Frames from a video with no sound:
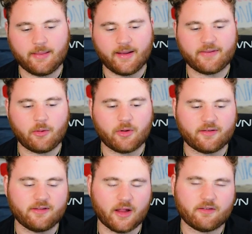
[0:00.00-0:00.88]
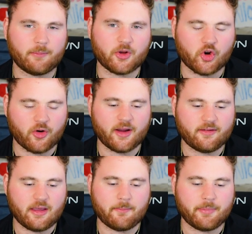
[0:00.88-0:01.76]
like they would have done something
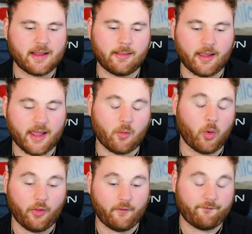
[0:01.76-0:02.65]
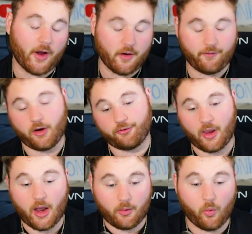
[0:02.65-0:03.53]
crazy and be like, well, the firefighters,
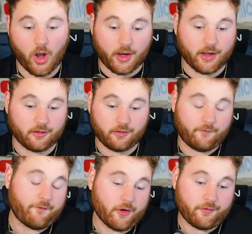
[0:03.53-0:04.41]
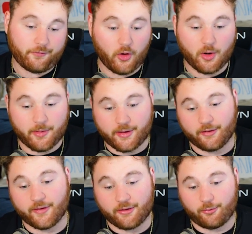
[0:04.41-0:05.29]
they had to walk into the first floor
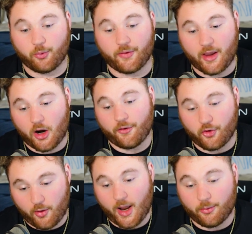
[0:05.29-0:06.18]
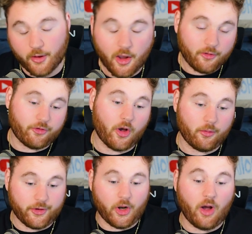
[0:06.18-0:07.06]
because that's where they are on the ground.
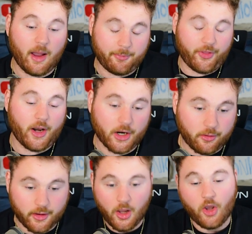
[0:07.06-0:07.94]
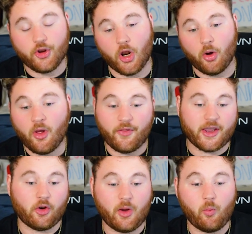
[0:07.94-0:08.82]
So, you know, hypothetically, you know, they
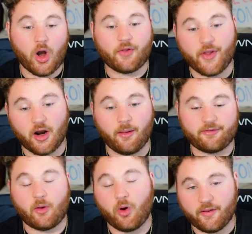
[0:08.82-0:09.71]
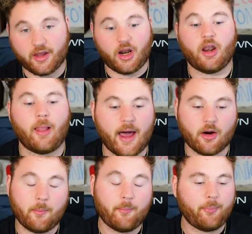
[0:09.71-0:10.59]
can only walk there unless they wanted to get on a
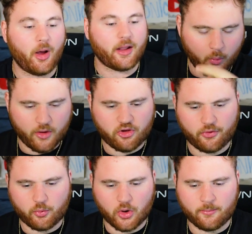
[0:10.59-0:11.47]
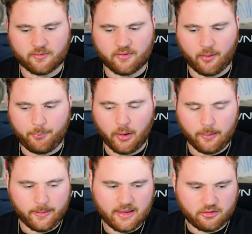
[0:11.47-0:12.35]
ladder. But which of the rooms did the
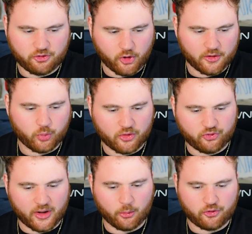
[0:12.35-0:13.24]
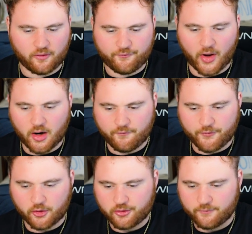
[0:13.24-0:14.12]
police start to extinguish the fire
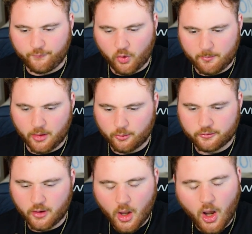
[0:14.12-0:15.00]
first and foremost?